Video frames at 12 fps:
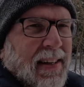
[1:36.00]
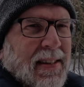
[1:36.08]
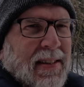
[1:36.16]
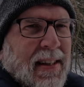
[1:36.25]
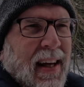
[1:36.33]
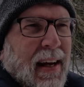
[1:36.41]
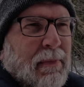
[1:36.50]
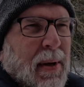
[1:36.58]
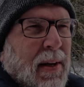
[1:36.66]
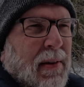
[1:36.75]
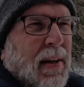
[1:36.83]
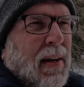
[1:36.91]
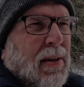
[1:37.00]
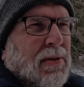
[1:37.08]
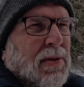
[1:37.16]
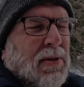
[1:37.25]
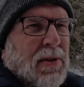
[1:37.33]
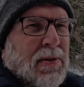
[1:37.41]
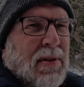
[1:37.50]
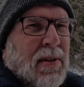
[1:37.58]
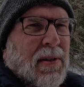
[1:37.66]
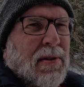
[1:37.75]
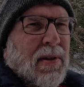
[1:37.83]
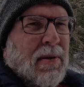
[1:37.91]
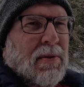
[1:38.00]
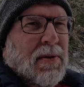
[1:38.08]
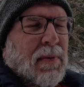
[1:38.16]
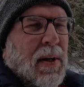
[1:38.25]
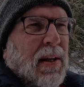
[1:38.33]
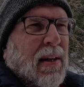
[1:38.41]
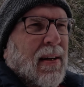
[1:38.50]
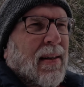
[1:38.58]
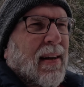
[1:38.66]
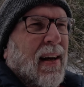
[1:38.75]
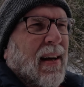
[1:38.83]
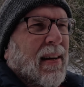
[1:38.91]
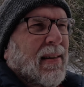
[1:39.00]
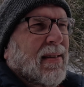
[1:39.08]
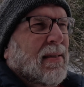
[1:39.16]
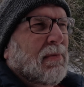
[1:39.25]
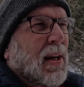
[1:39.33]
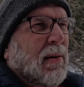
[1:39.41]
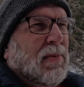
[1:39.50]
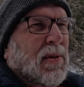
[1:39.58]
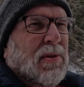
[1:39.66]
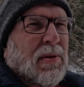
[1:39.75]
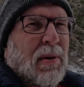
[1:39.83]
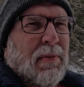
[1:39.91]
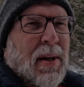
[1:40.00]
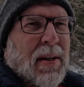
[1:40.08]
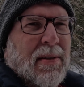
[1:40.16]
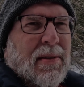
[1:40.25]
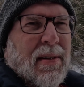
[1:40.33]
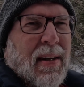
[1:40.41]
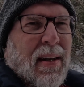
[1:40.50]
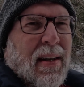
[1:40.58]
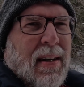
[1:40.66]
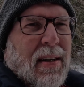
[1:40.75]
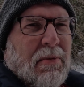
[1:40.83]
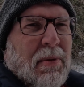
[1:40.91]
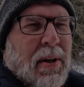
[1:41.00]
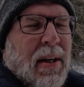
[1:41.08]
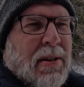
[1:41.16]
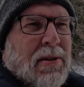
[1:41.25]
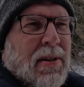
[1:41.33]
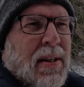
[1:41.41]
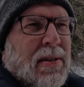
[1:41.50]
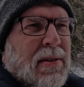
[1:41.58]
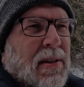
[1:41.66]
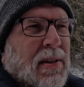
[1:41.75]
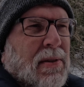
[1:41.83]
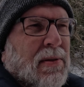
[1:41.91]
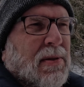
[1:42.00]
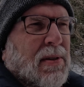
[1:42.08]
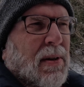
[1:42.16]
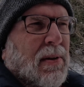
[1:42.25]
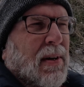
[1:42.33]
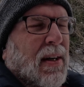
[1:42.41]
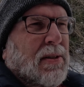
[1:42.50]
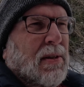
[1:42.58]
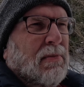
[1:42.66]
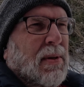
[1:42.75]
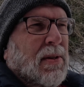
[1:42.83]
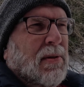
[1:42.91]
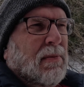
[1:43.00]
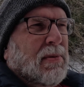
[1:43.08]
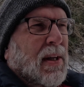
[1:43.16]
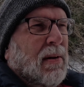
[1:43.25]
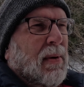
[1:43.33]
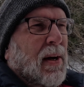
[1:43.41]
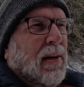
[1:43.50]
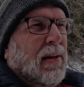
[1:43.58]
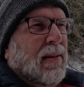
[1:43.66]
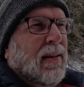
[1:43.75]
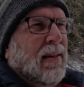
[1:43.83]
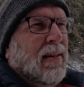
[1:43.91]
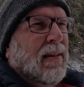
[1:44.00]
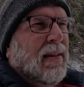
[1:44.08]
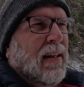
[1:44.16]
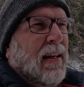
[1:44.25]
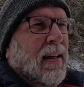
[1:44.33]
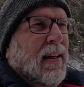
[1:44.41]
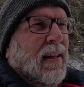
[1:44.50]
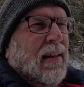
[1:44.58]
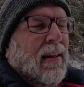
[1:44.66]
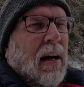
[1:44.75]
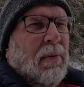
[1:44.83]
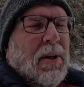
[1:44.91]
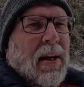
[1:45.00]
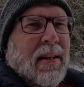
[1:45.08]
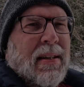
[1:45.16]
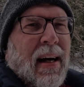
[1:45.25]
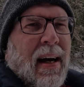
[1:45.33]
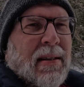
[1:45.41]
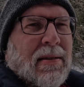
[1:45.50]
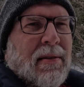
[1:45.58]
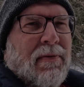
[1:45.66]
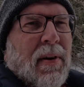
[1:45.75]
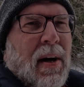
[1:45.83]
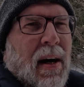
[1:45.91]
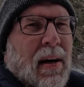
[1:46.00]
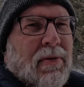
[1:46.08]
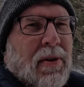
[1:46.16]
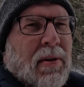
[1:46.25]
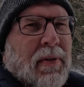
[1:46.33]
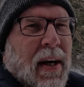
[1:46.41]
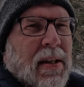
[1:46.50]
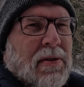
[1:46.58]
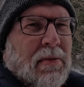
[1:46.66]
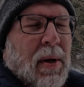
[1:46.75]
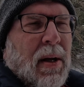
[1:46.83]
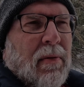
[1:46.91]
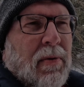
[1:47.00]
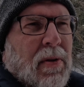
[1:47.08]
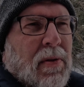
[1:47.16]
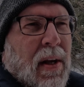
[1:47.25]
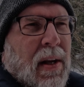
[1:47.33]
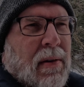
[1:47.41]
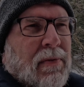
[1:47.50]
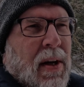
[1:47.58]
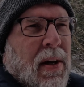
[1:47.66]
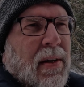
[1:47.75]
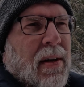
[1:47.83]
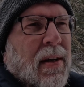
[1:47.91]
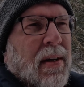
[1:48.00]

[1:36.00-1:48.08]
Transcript: to see that, but it also shows that the tree was weak, and sometimes a storm does what nature needs to do, so I shouldn't be too upset about it. I would like to ask for advice from any of you that have done